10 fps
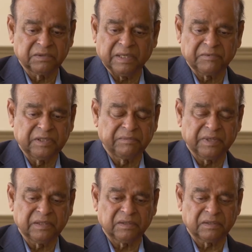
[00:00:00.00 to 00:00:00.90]
We have to
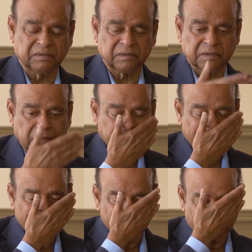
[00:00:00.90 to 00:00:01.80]
depend
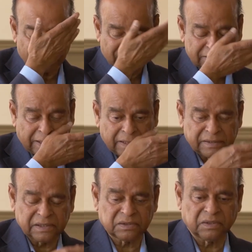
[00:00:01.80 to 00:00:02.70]
on that
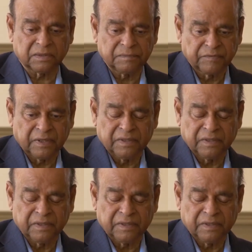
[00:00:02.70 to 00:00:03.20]
scientist or